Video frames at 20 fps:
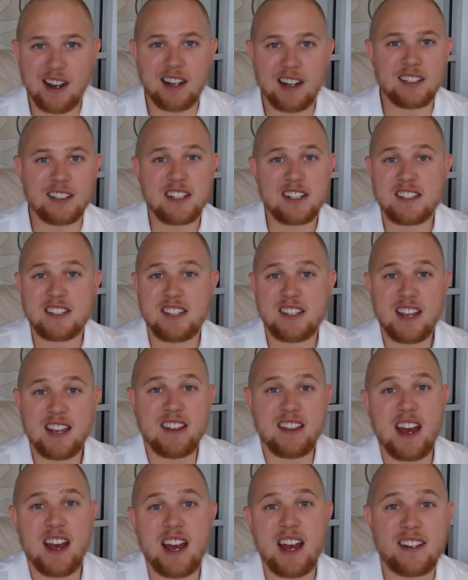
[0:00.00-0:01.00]
Uh, let's
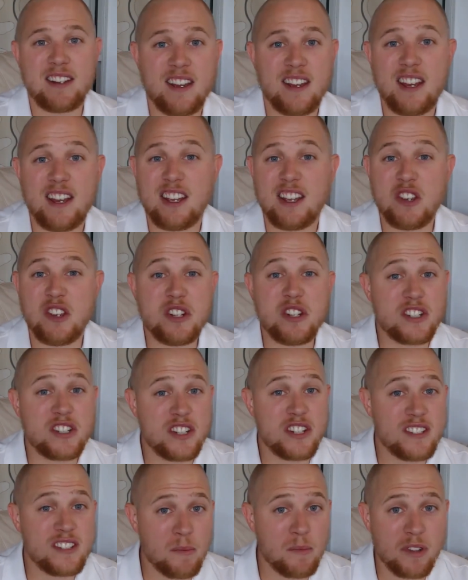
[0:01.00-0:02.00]
say that you
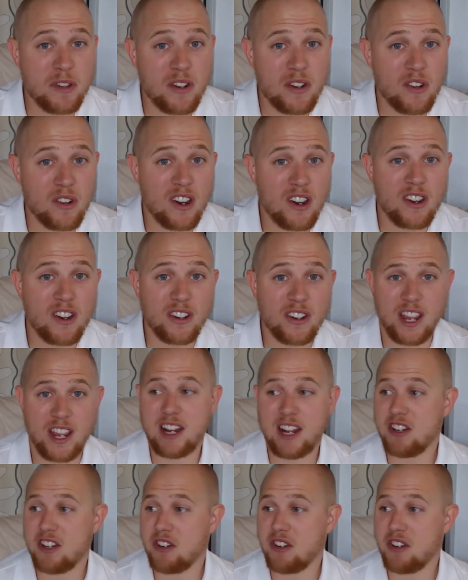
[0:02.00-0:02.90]
just did something wrong